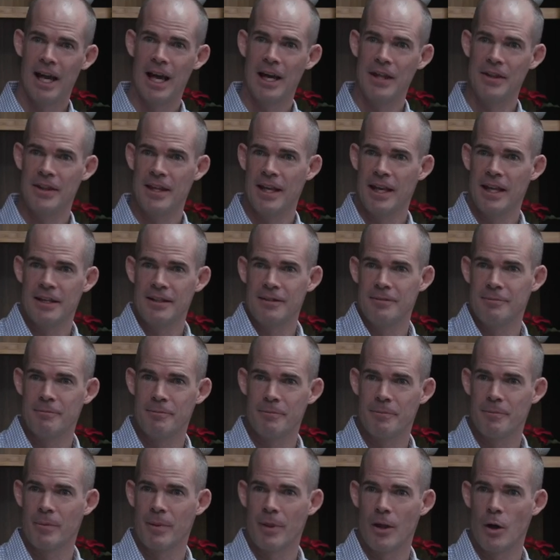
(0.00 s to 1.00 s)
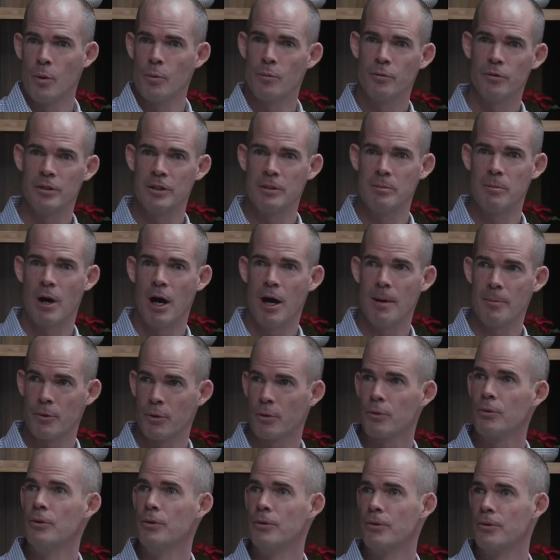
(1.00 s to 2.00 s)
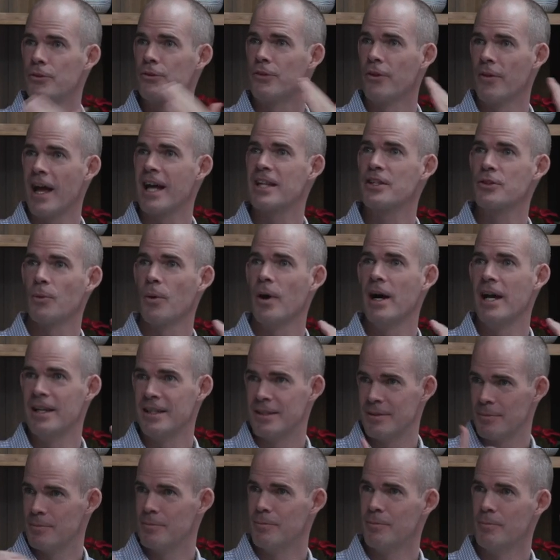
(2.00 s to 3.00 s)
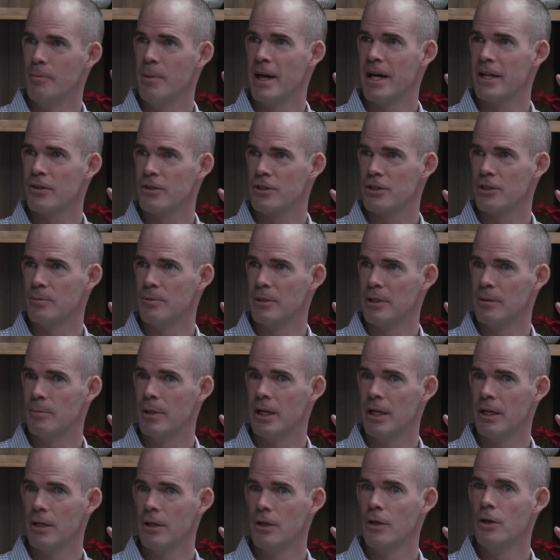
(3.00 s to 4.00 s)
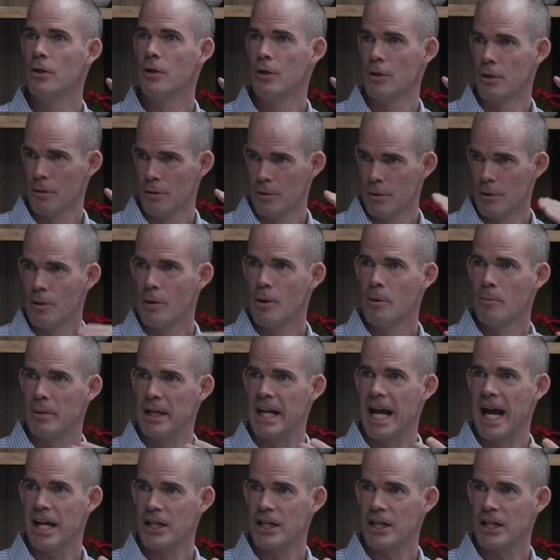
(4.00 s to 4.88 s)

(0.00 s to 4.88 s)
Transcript: and then hopefully pop through. So that's why it's better to me, but